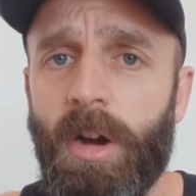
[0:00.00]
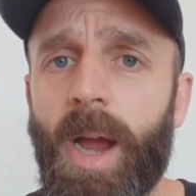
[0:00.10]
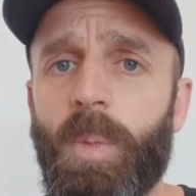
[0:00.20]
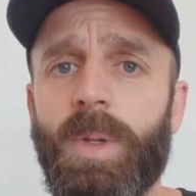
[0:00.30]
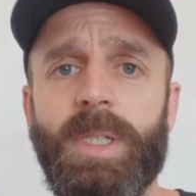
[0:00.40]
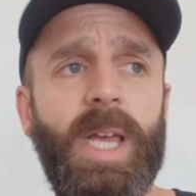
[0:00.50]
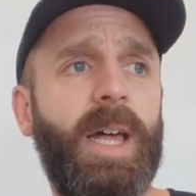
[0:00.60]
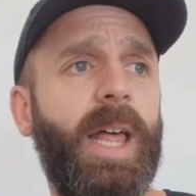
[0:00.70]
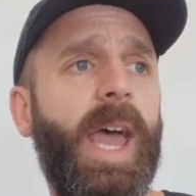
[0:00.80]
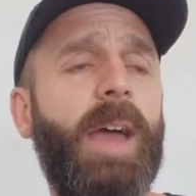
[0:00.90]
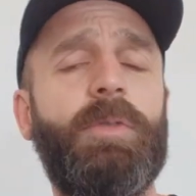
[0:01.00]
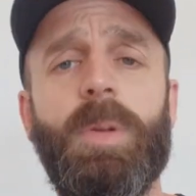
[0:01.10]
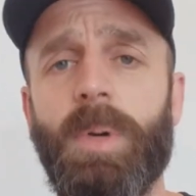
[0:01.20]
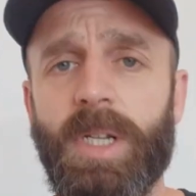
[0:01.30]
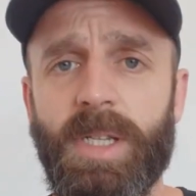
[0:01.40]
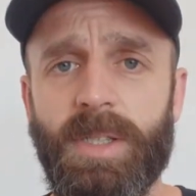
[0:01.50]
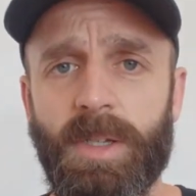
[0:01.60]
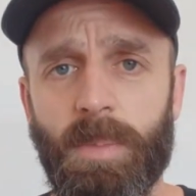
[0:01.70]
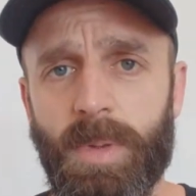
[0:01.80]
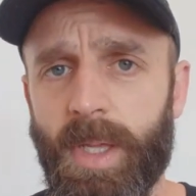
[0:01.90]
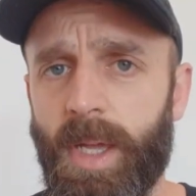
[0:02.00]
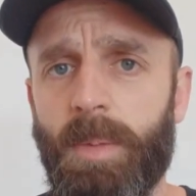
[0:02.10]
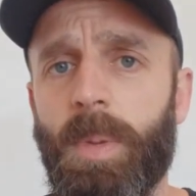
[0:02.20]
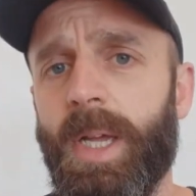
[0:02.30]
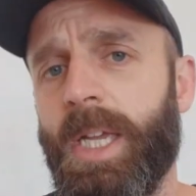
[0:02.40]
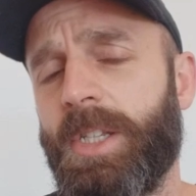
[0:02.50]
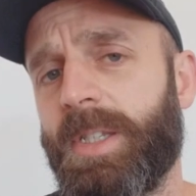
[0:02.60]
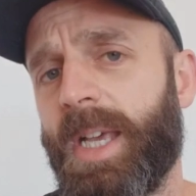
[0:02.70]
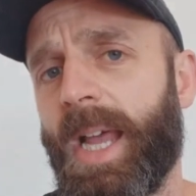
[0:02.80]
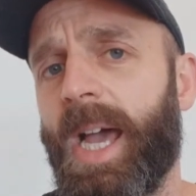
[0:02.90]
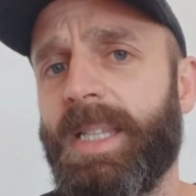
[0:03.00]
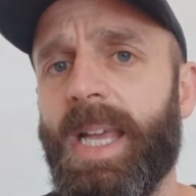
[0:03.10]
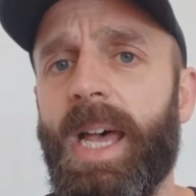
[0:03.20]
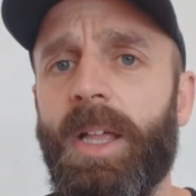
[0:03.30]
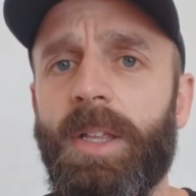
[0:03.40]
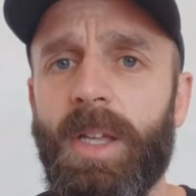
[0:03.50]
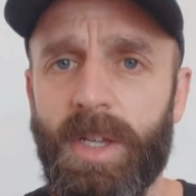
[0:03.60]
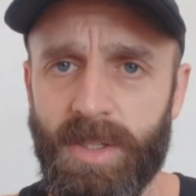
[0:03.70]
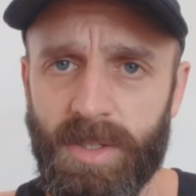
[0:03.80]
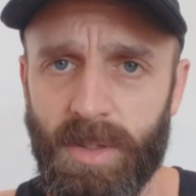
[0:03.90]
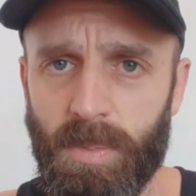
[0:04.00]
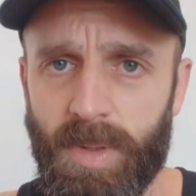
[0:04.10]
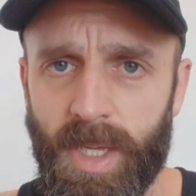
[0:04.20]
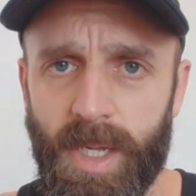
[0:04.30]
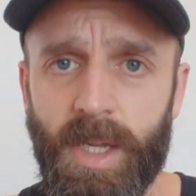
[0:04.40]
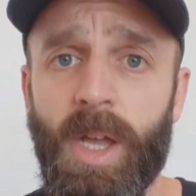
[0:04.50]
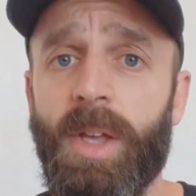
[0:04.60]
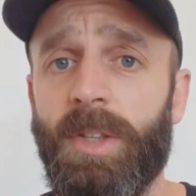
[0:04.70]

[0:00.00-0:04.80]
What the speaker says: or I will tell everybody something, but he just said, I tell something.